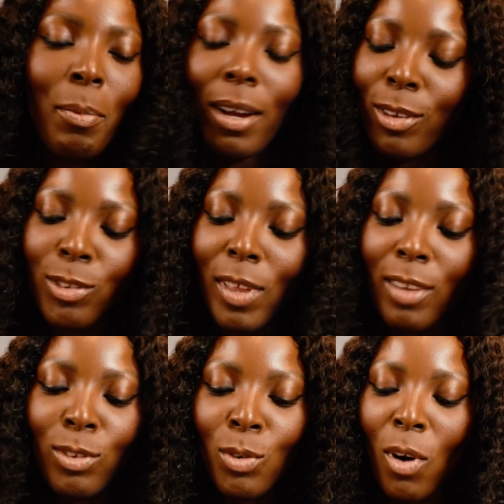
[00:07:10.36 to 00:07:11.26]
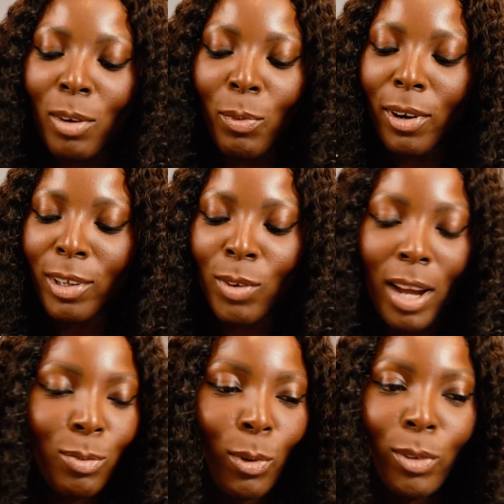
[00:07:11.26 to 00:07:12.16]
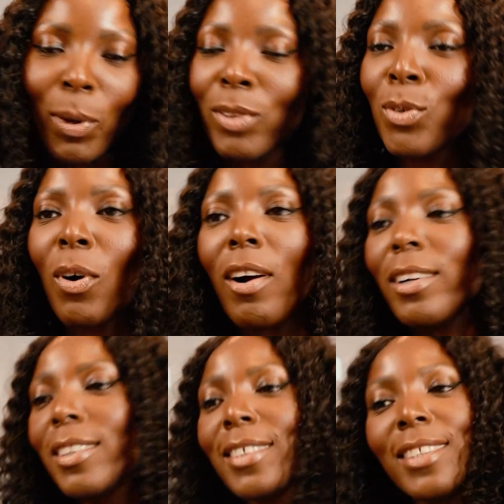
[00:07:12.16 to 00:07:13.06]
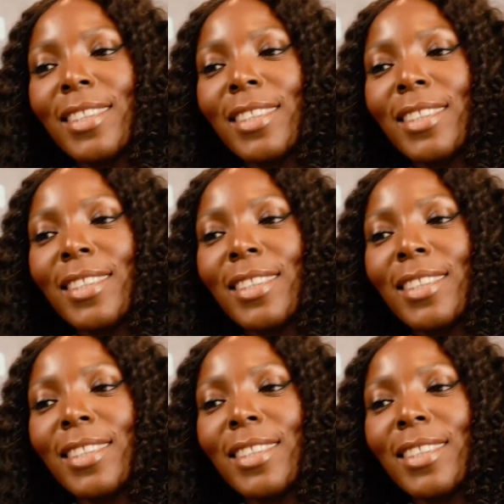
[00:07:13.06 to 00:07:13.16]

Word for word: I'm not going to do that. It's too hard work. You guys work way too hard.